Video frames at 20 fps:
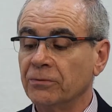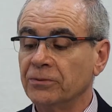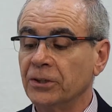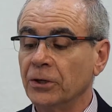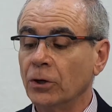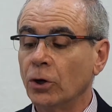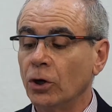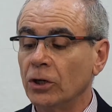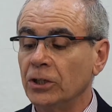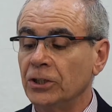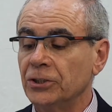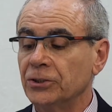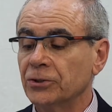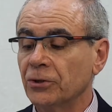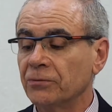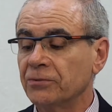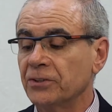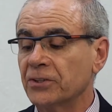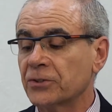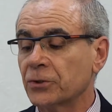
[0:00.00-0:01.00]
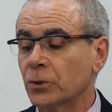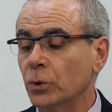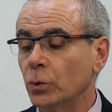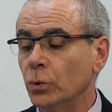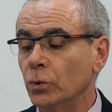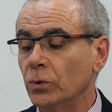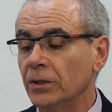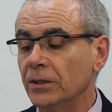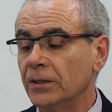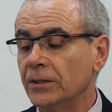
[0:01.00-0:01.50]
of the college, of the
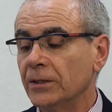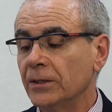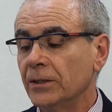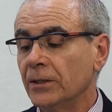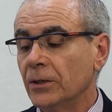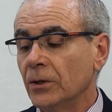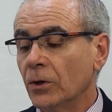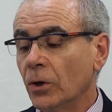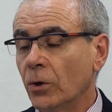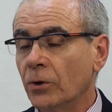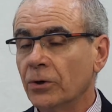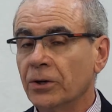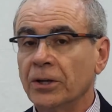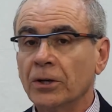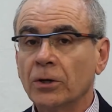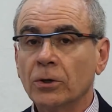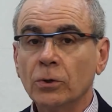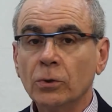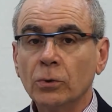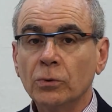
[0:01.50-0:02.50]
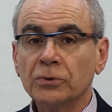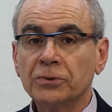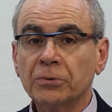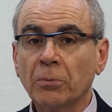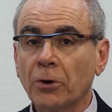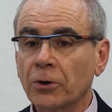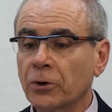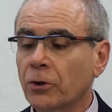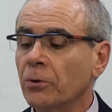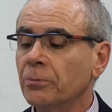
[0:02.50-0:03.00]
school, or include
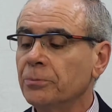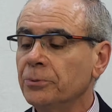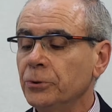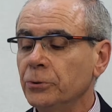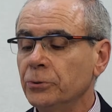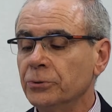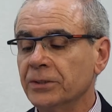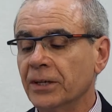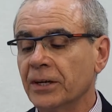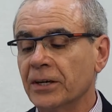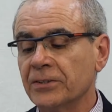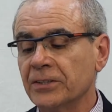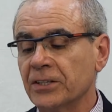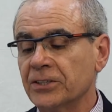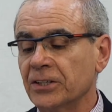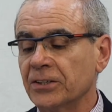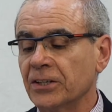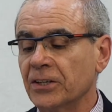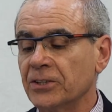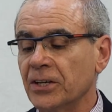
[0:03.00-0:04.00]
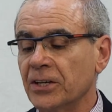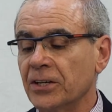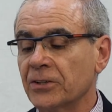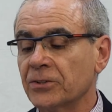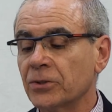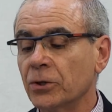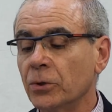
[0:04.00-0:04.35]
more computers, etc., etc.